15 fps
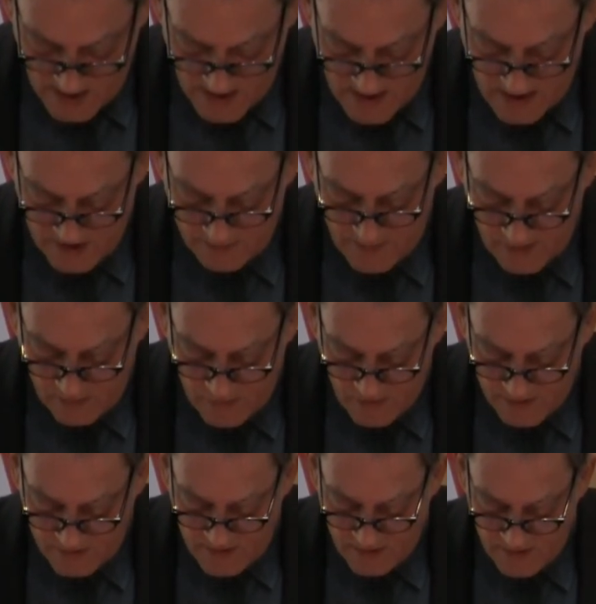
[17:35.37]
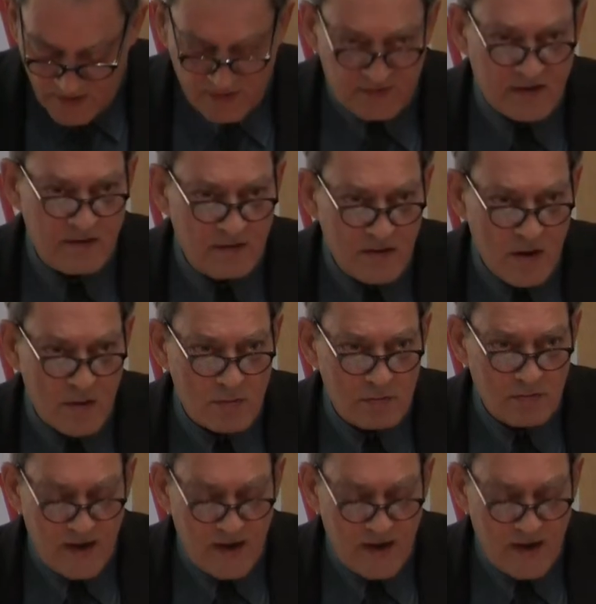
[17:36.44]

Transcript: It is because there is no